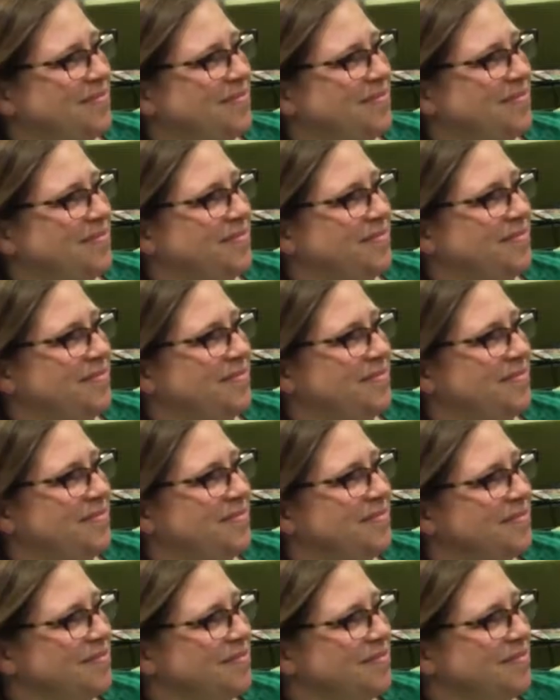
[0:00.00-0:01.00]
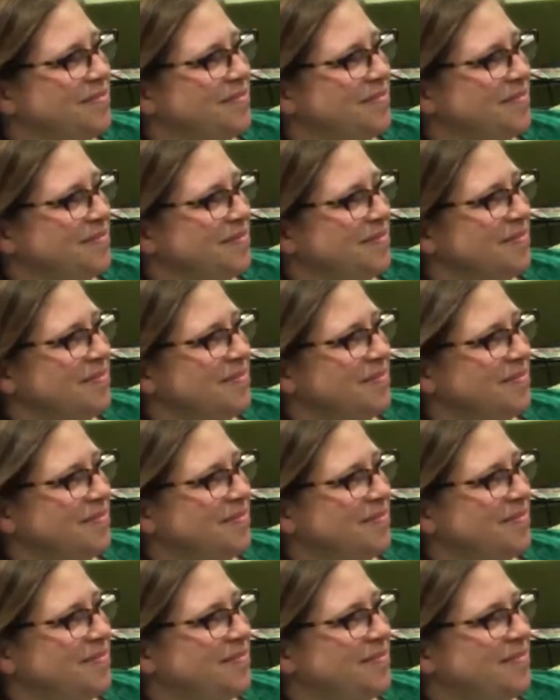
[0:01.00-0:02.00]

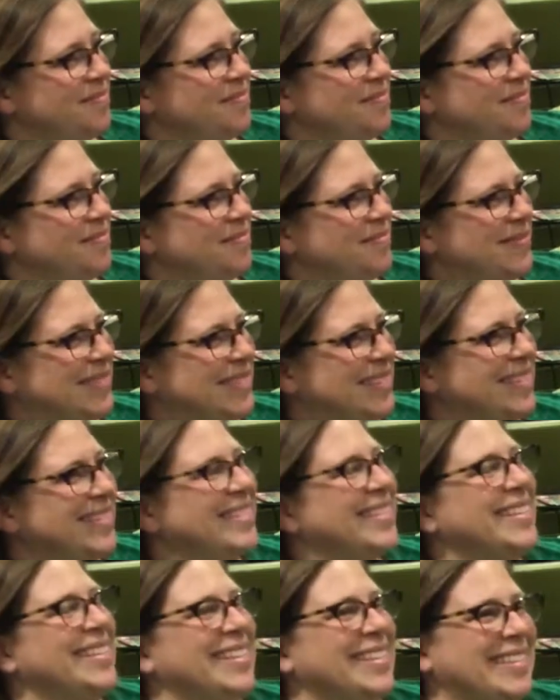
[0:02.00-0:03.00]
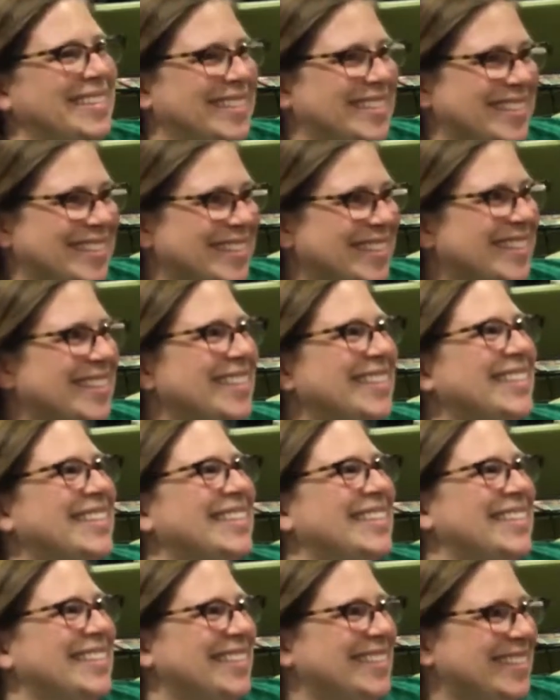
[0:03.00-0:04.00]

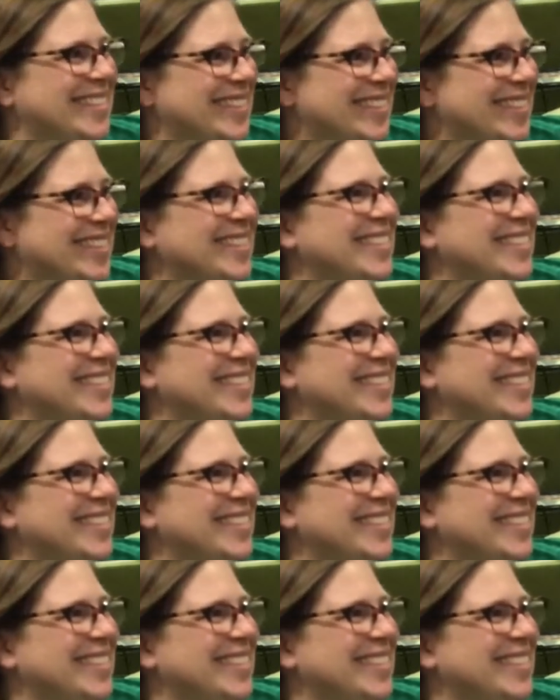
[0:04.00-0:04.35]
No words are spoken by the person on screen.